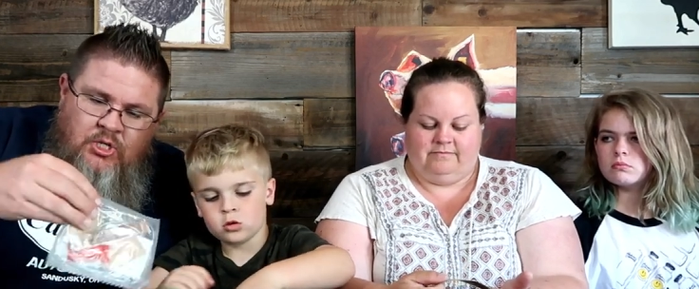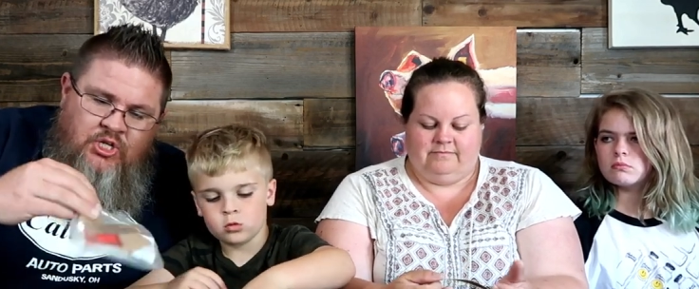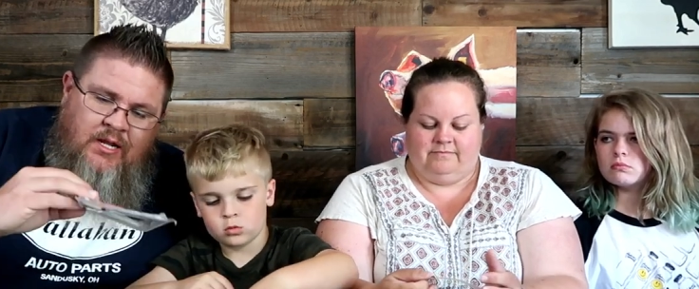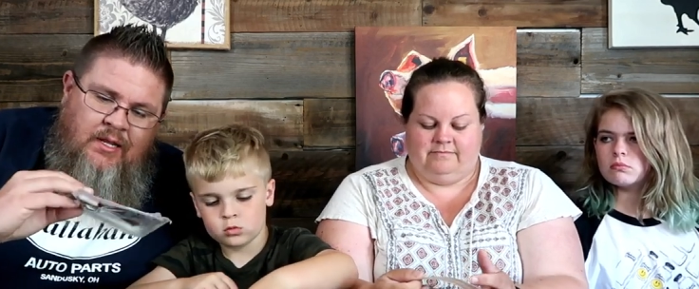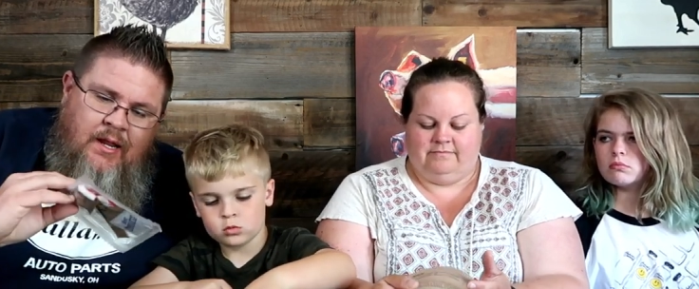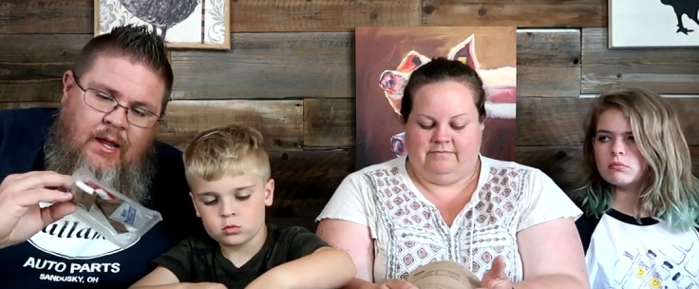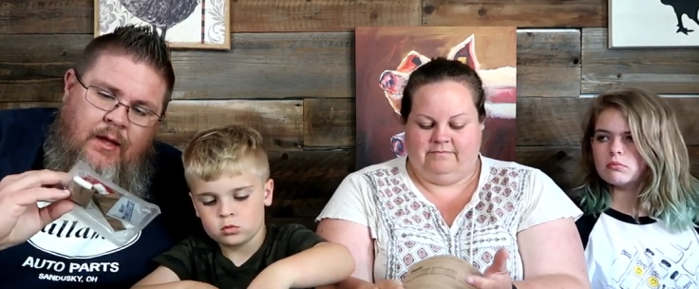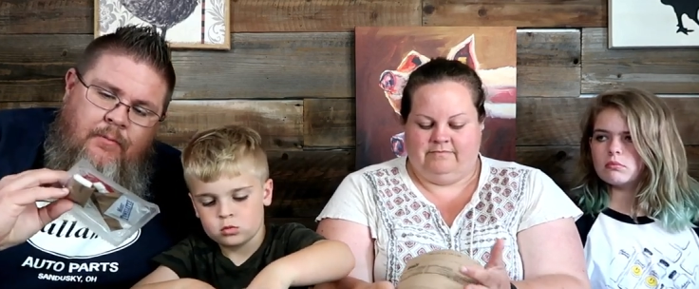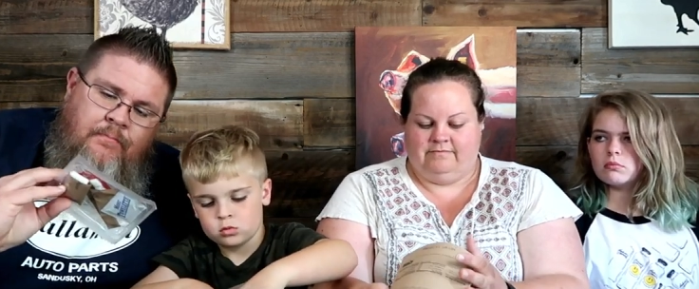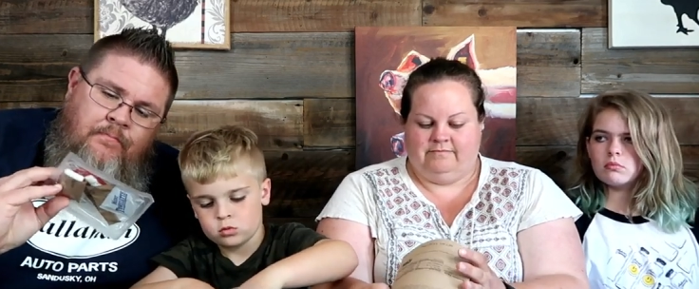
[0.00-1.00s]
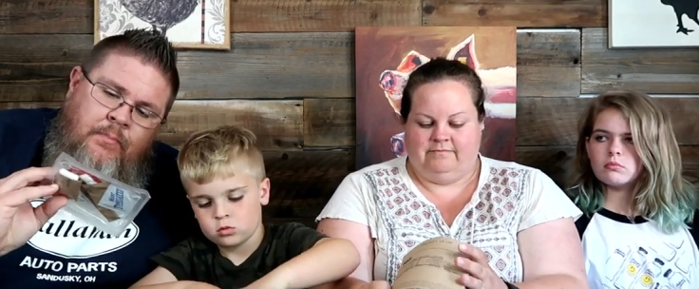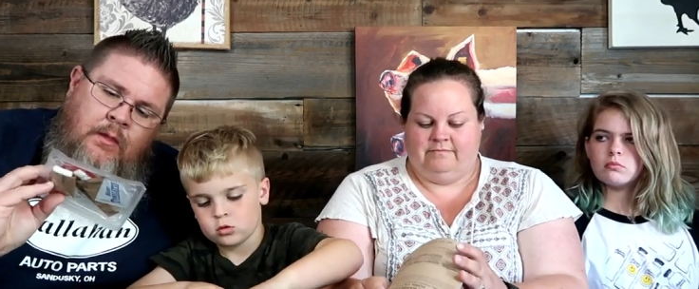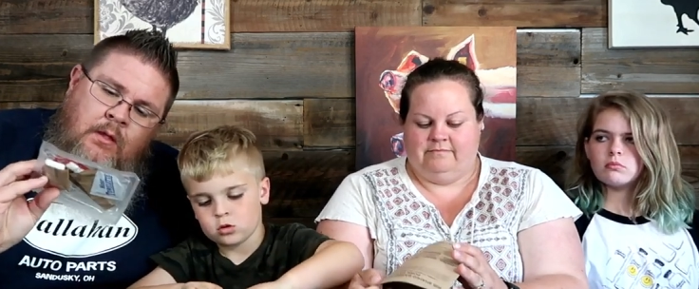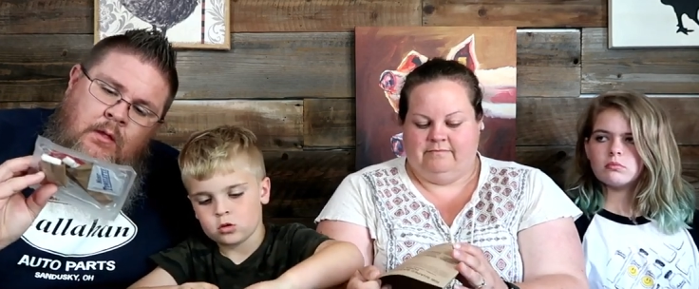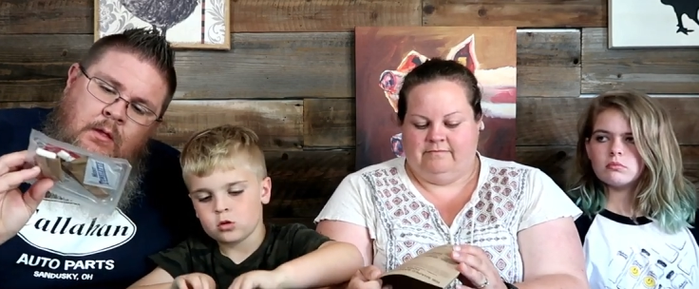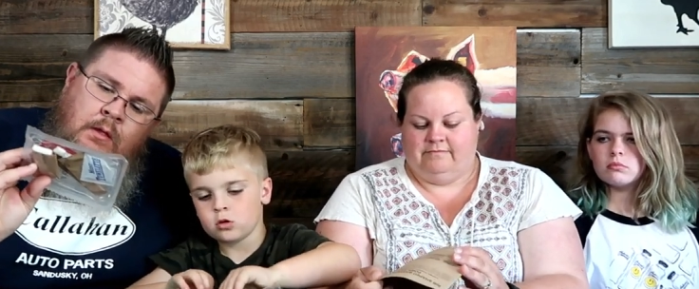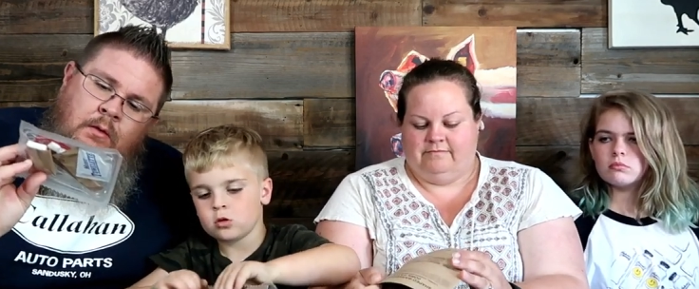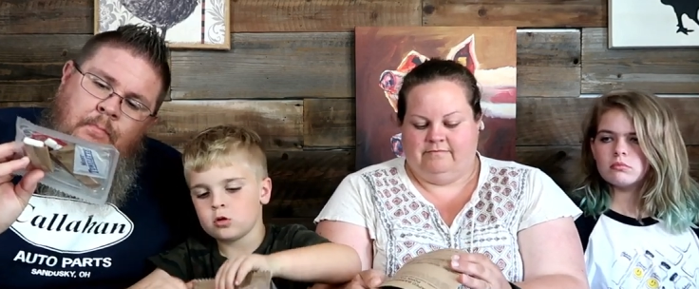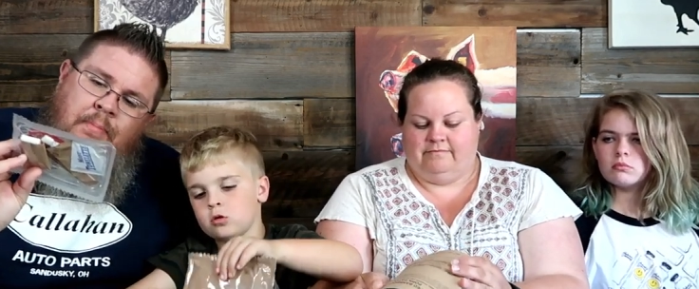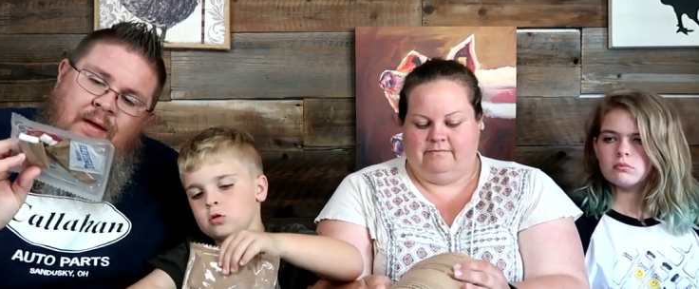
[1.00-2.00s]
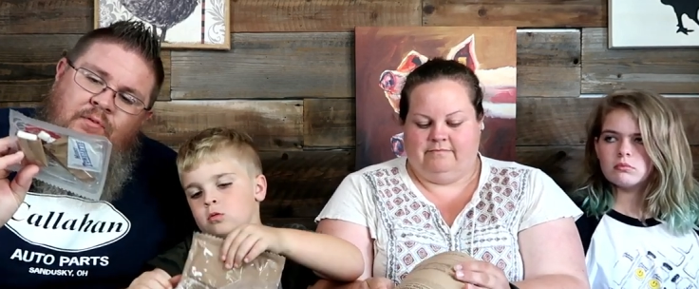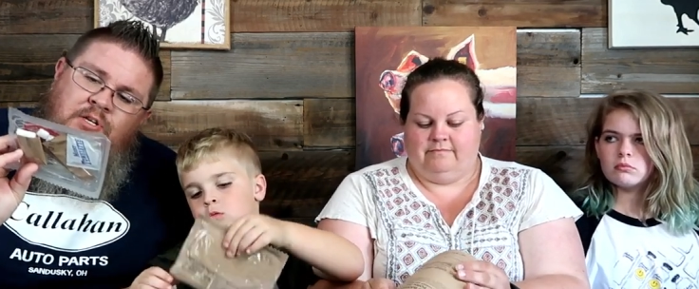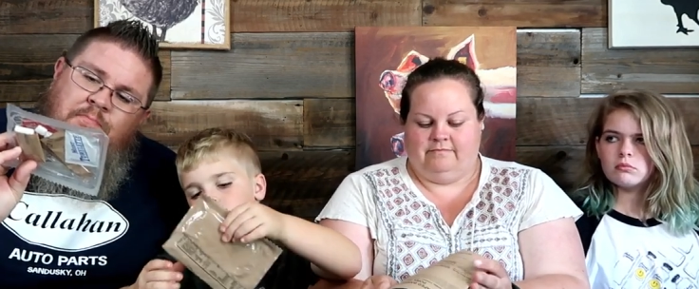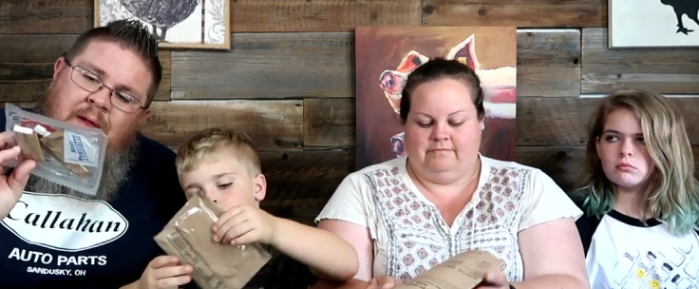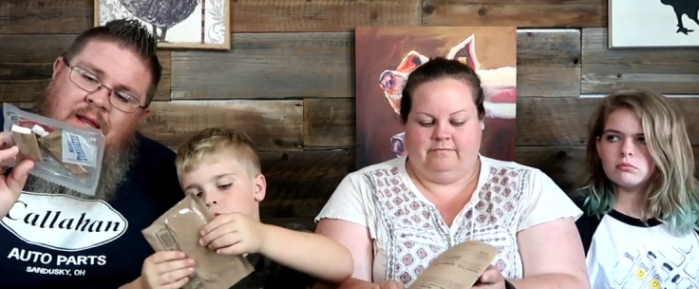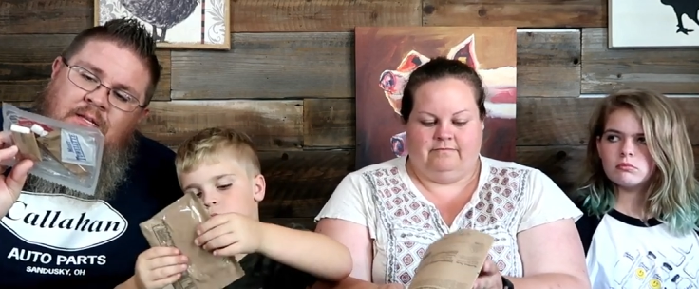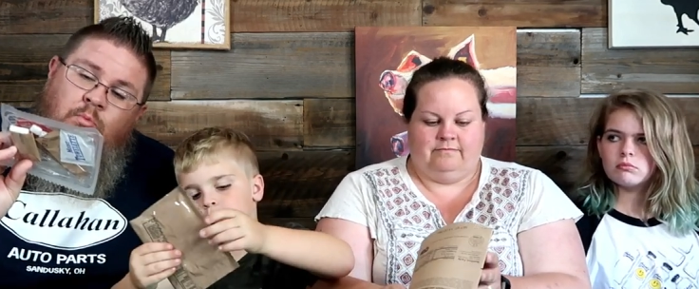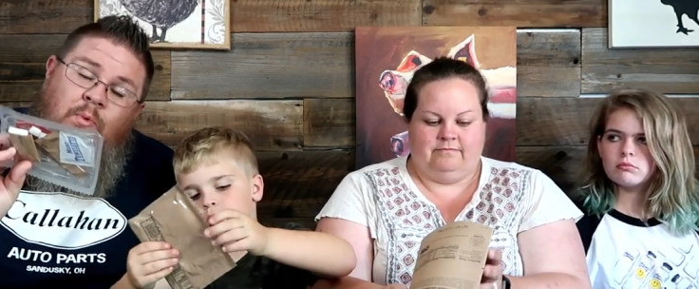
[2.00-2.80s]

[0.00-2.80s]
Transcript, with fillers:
Speaker 1: chiclet gum, beverage base